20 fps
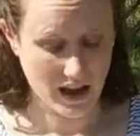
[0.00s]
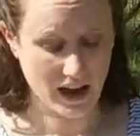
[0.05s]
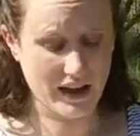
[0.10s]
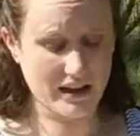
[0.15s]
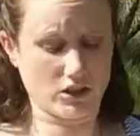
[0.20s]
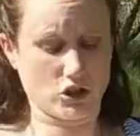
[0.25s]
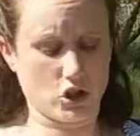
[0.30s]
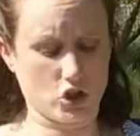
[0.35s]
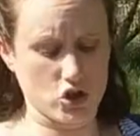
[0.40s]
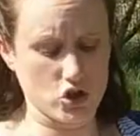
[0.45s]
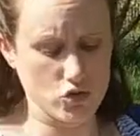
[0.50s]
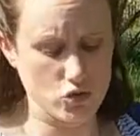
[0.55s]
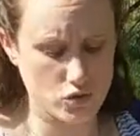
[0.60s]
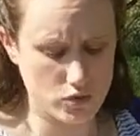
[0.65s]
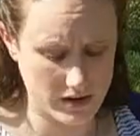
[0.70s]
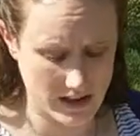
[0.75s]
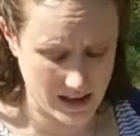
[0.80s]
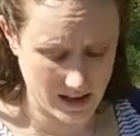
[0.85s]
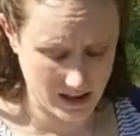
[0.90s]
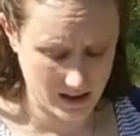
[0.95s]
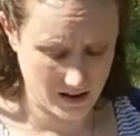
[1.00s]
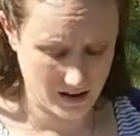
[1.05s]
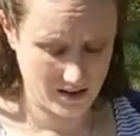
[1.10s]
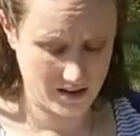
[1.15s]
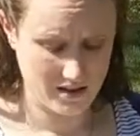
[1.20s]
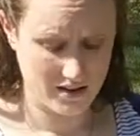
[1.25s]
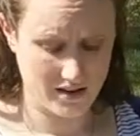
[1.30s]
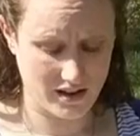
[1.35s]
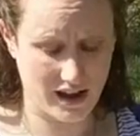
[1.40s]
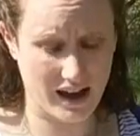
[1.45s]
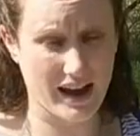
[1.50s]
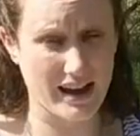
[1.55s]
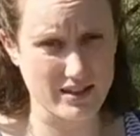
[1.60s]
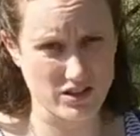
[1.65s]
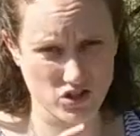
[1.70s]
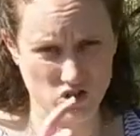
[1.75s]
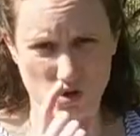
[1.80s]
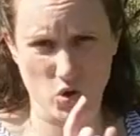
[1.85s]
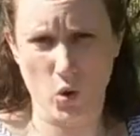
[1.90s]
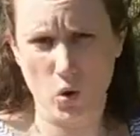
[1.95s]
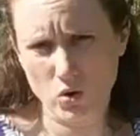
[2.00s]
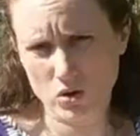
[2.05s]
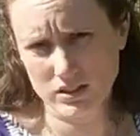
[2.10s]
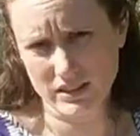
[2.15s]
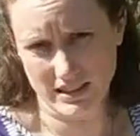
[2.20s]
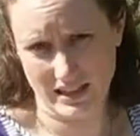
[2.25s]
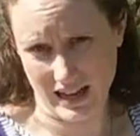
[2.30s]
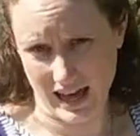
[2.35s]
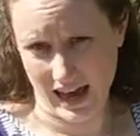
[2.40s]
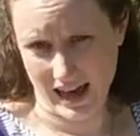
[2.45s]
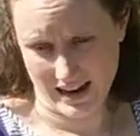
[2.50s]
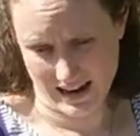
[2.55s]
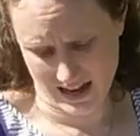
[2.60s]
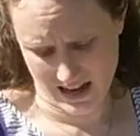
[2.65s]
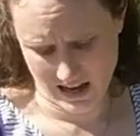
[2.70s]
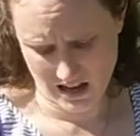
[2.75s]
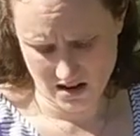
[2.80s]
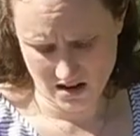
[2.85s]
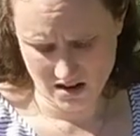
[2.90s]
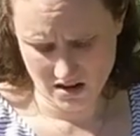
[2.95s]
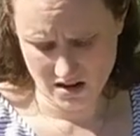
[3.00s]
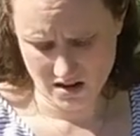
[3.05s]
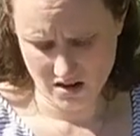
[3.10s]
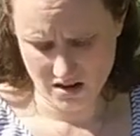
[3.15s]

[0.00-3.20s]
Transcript: I shooed it. I scolded at it.